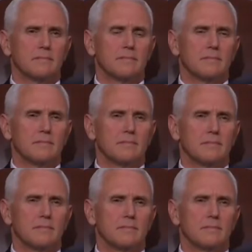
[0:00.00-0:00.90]

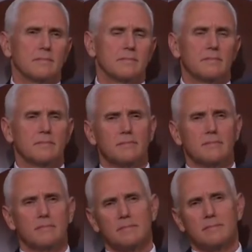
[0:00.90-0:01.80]

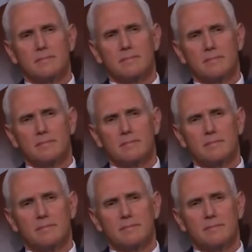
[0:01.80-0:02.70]

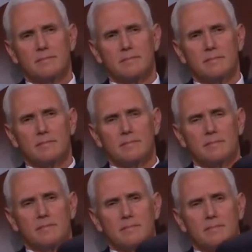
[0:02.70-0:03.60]

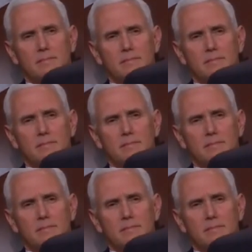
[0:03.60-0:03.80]
No words are spoken by the person on screen.